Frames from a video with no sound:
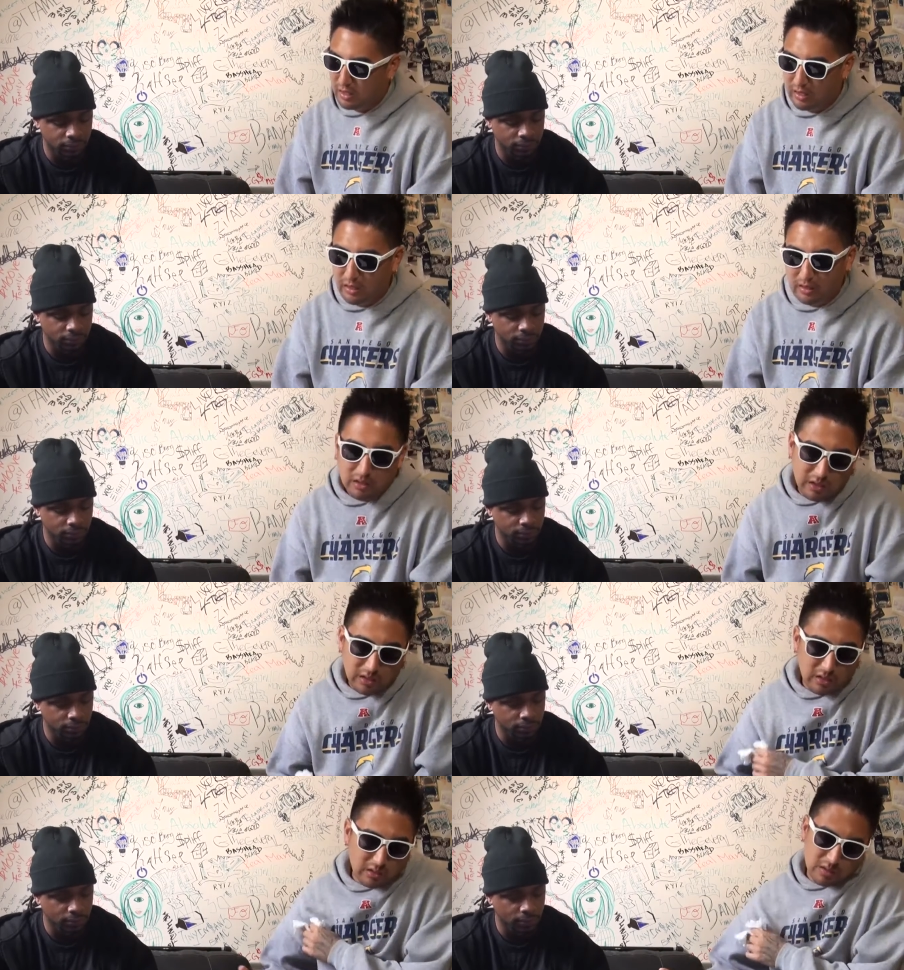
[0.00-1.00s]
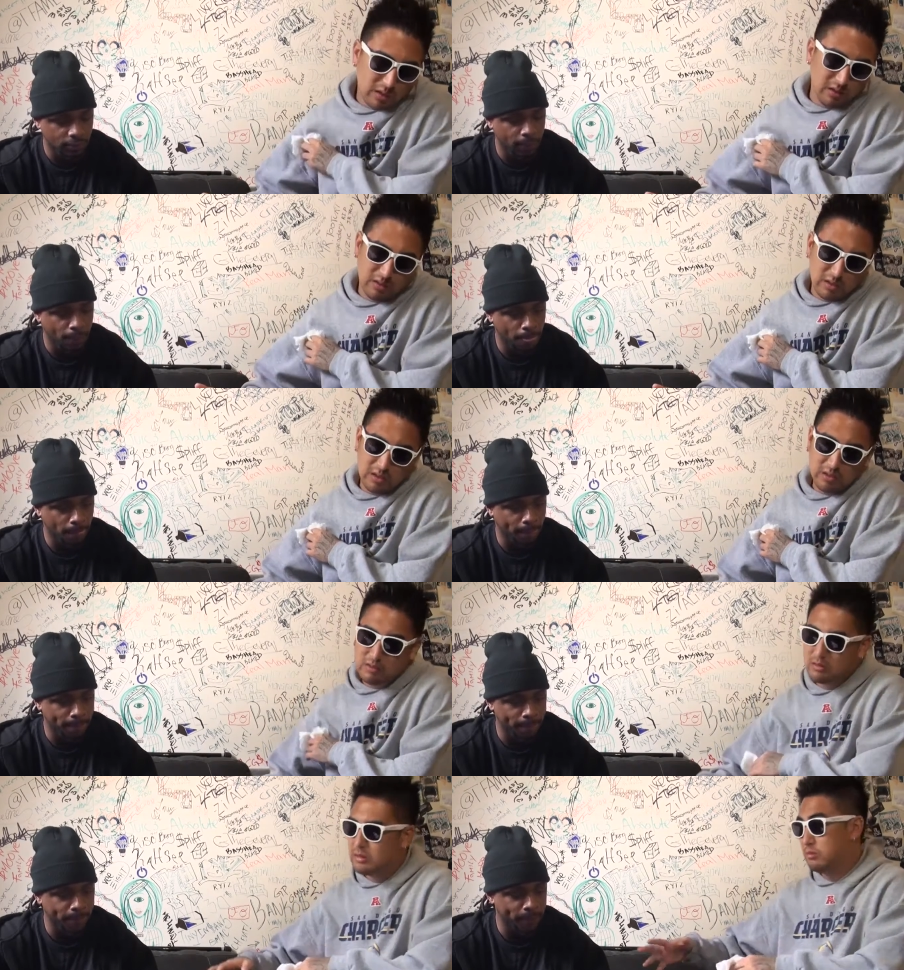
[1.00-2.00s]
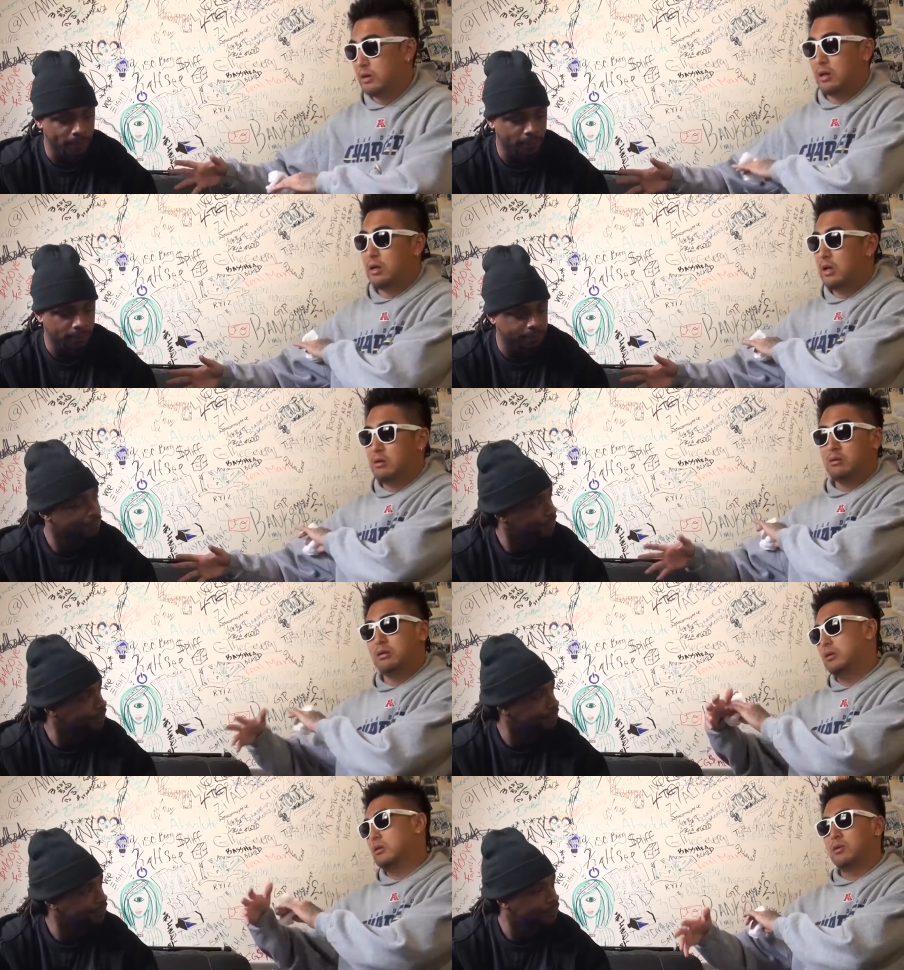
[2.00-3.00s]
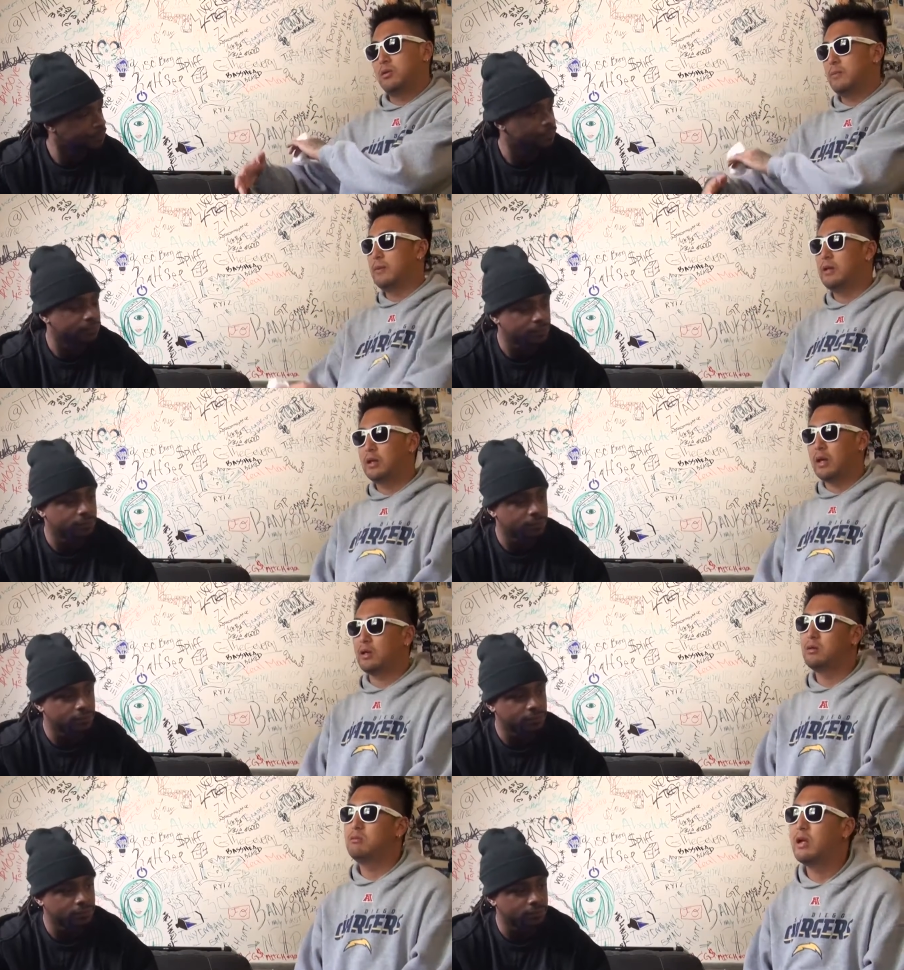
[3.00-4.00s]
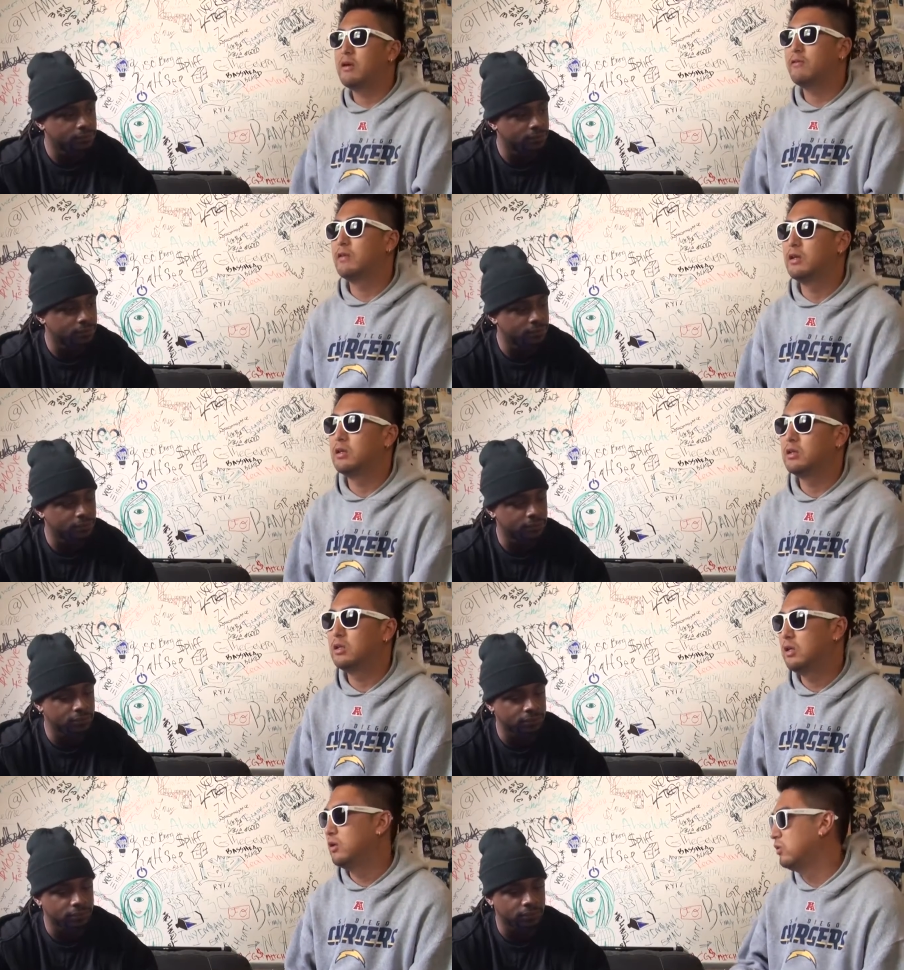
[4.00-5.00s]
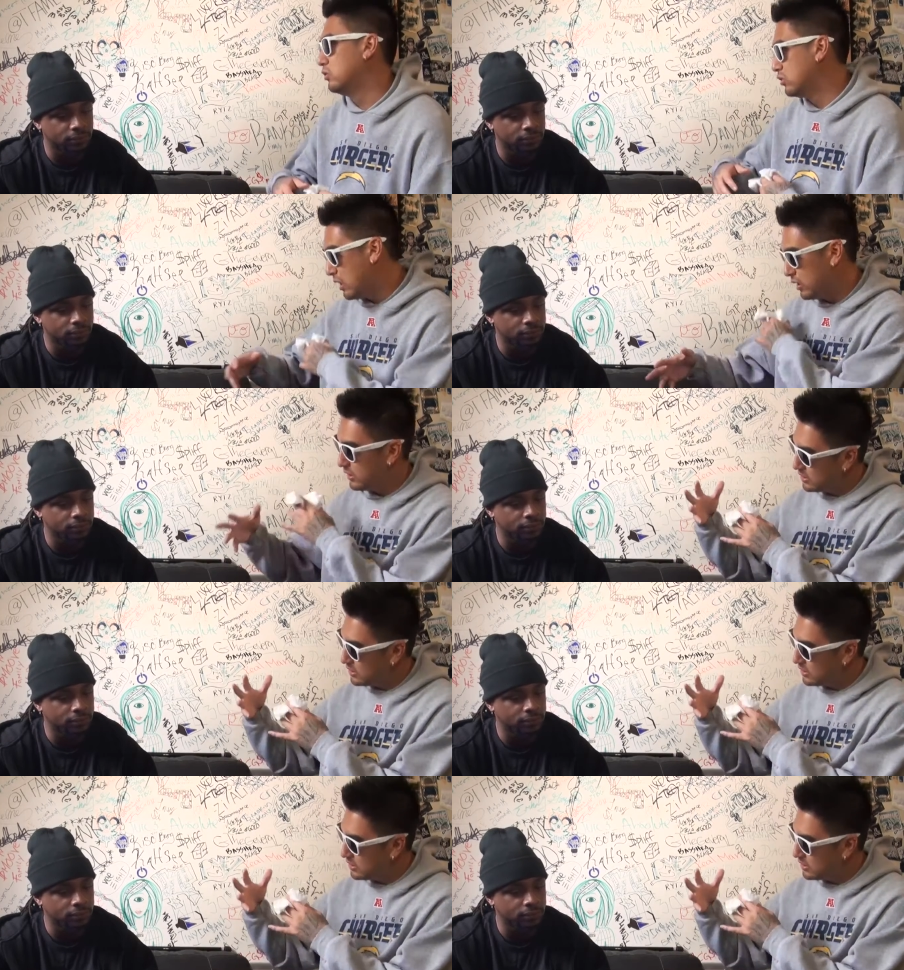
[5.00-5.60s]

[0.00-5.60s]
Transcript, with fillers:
Speaker 1: And that and that's all you need to do. Cause right now, you know what I mean. Like, you definitely drawing